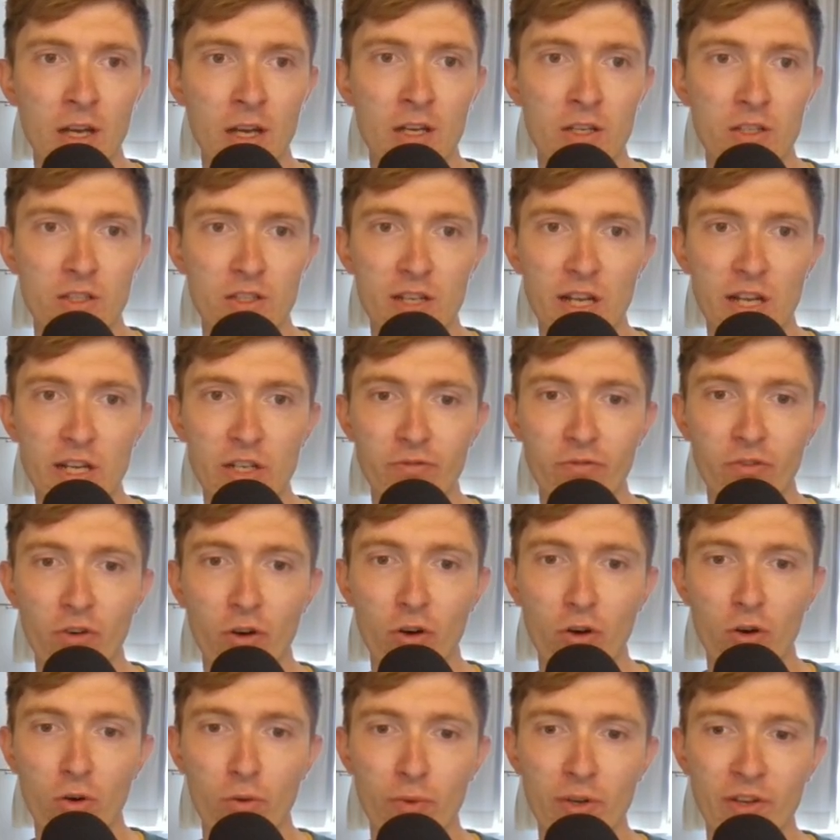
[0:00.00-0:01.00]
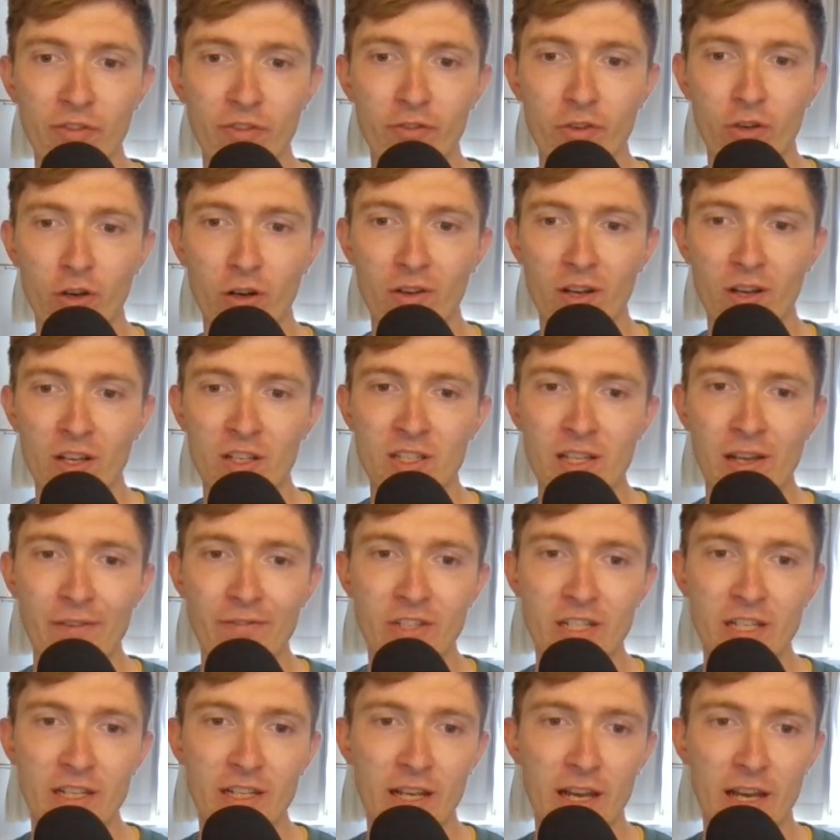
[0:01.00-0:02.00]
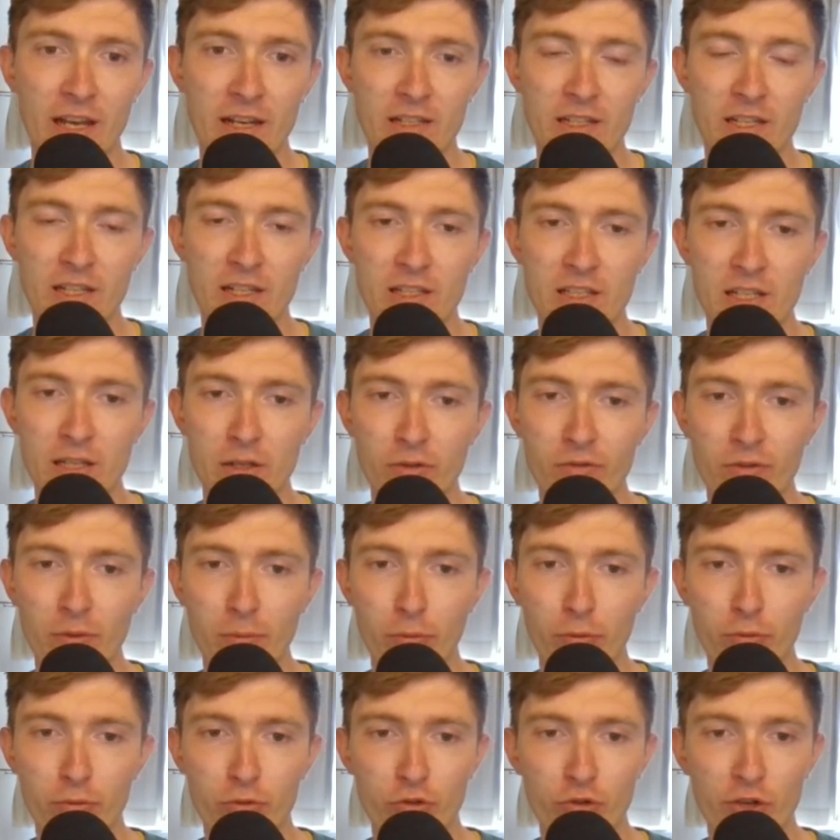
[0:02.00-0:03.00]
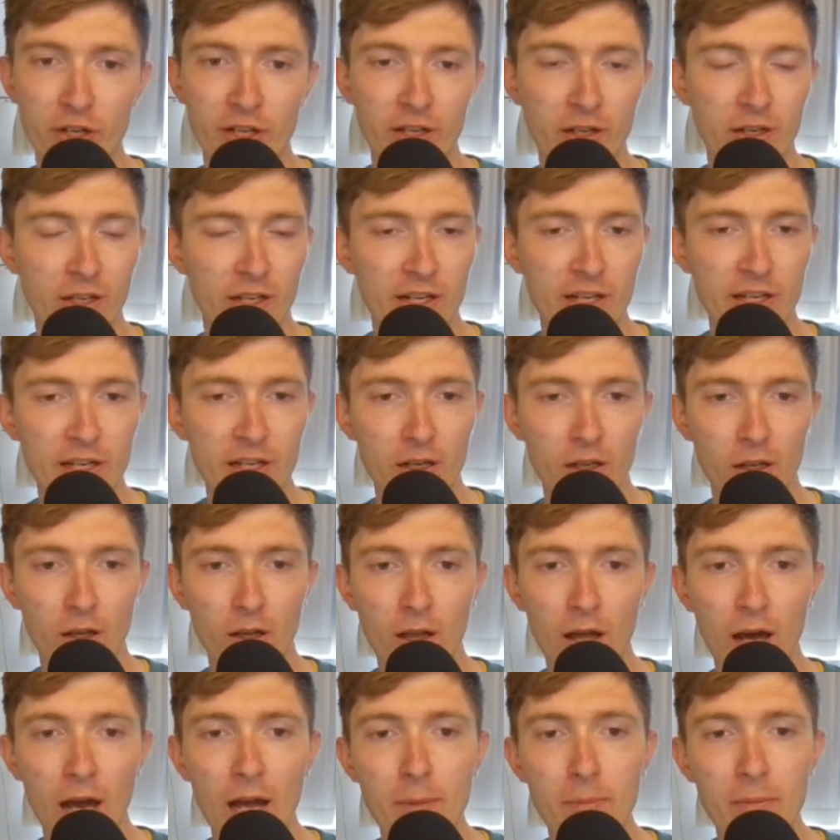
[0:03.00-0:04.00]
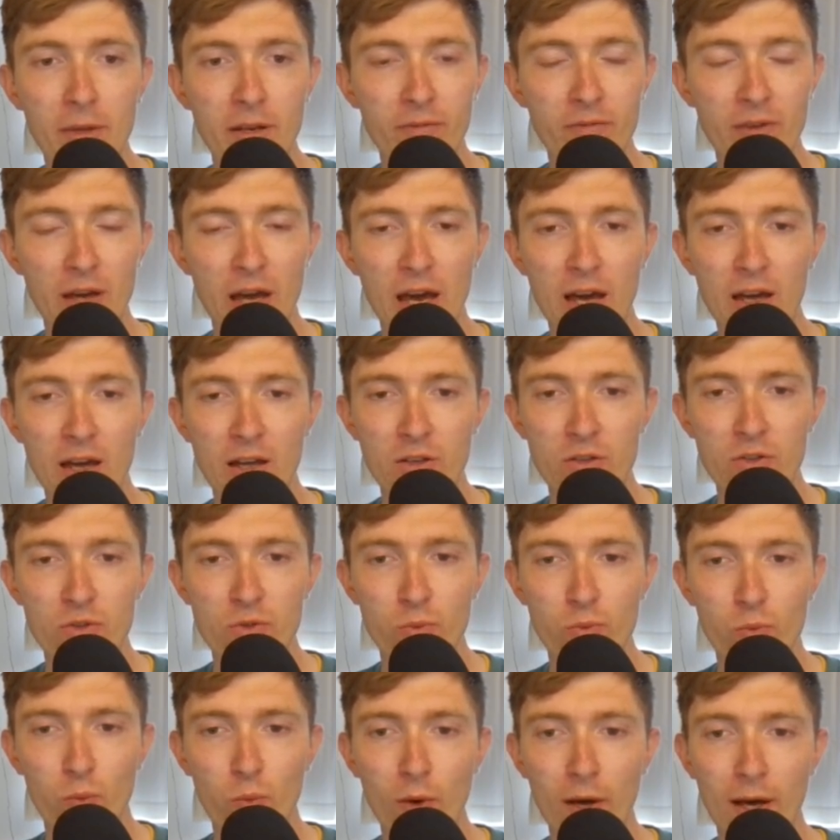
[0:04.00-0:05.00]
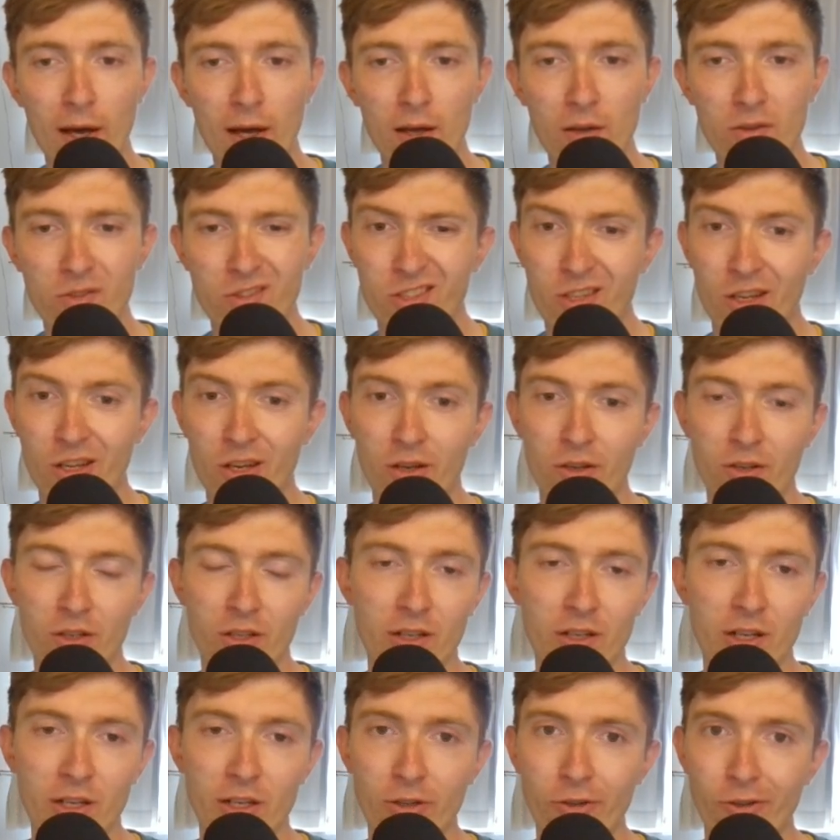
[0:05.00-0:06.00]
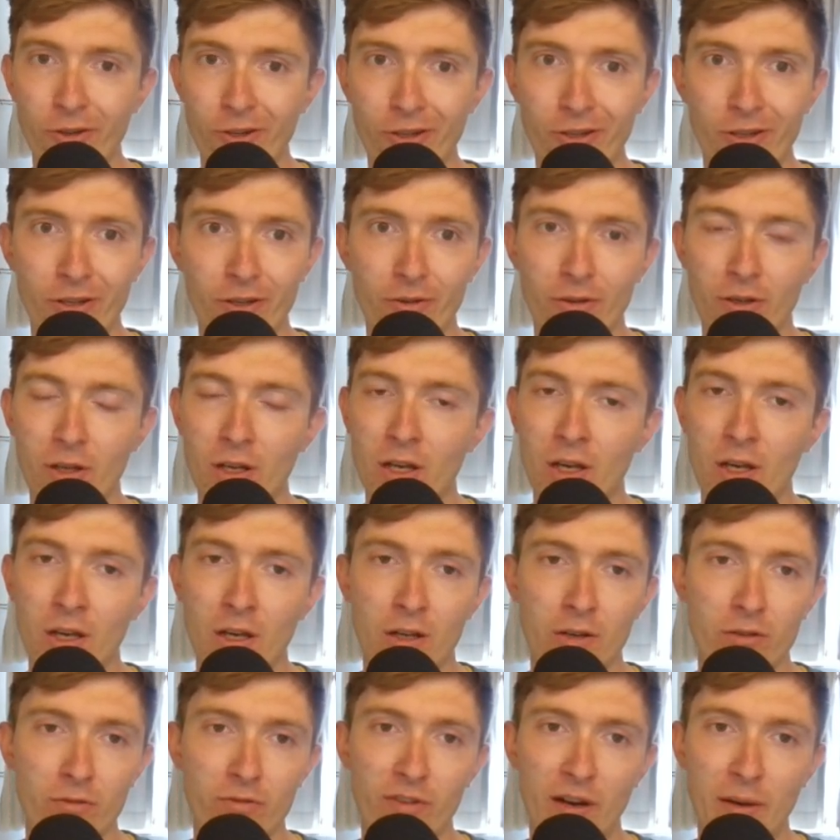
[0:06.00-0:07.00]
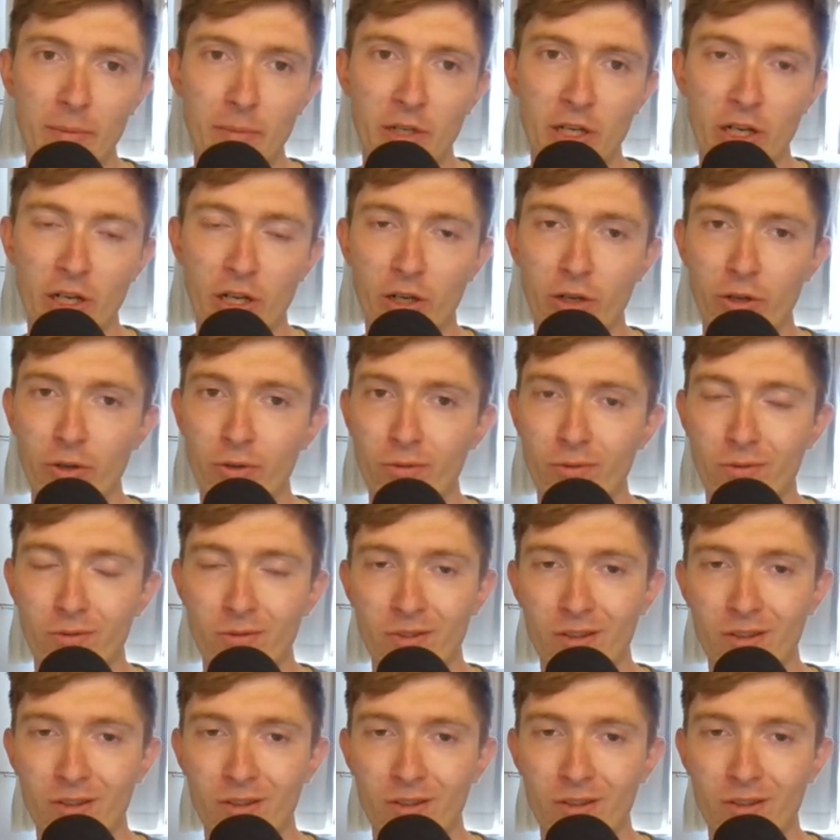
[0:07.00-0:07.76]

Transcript: Stage 4, we've got a 17K TT with a tricky climb in there as well, so, you're looking at Remco,